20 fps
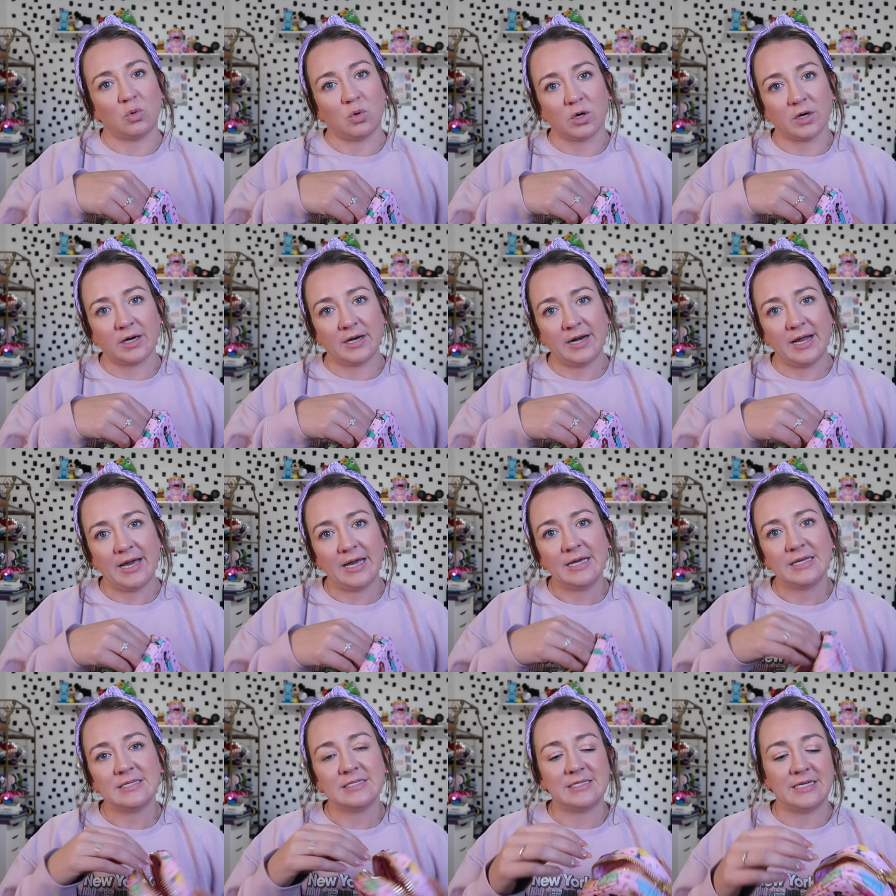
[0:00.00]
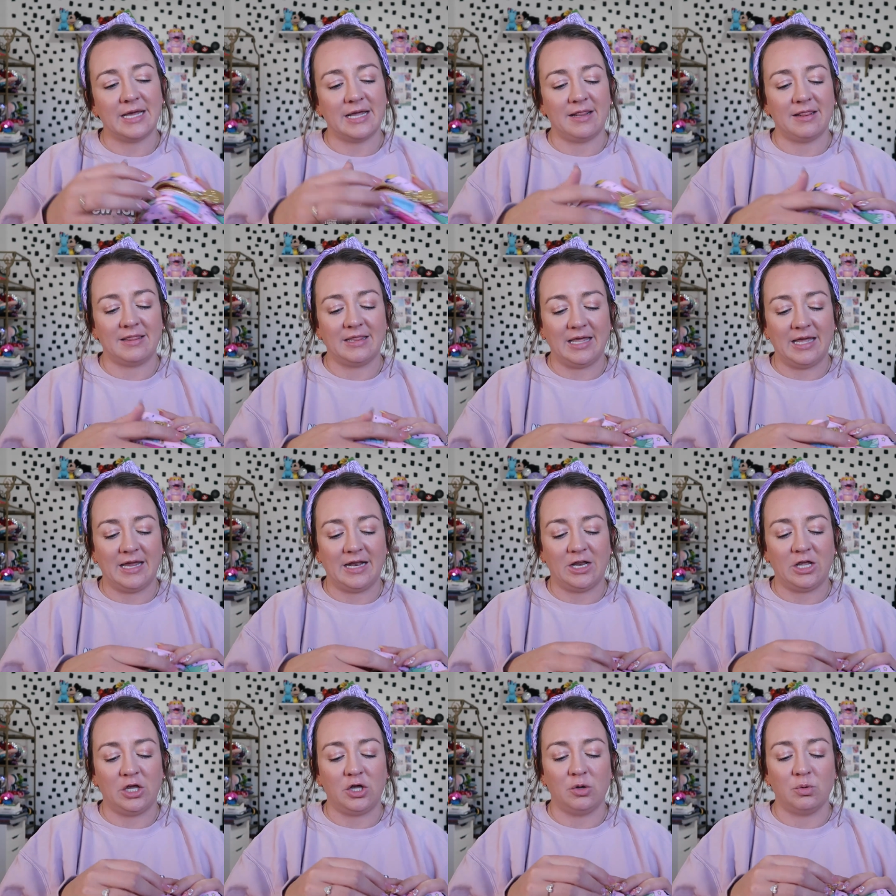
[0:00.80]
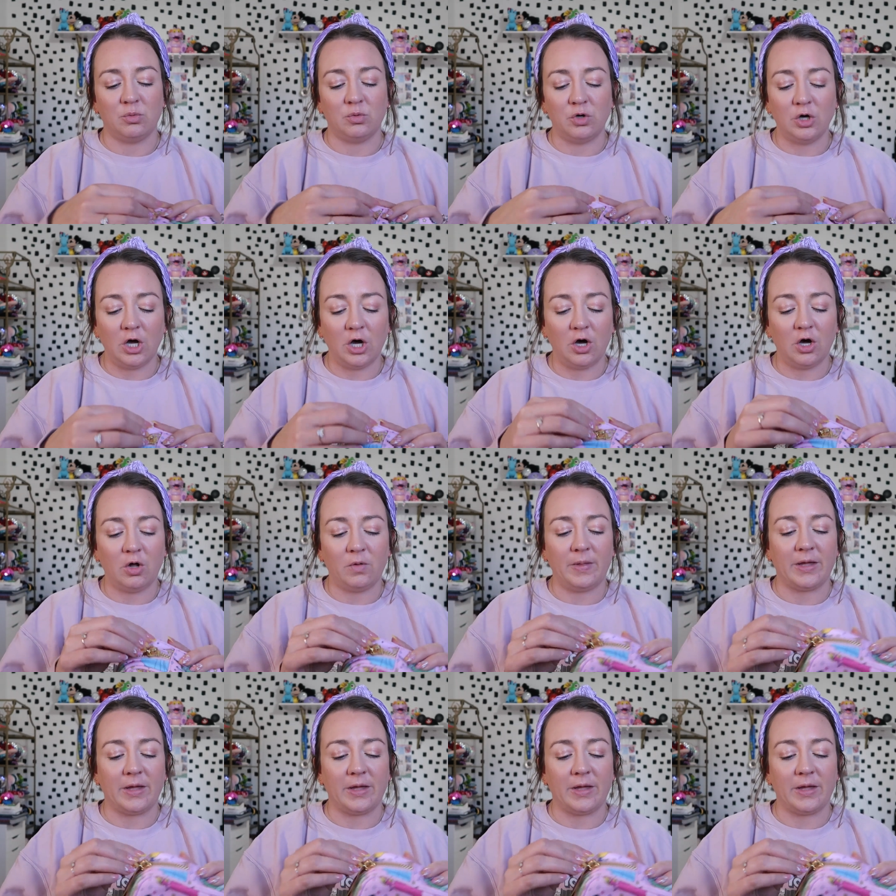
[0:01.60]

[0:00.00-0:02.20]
organized, and then you know,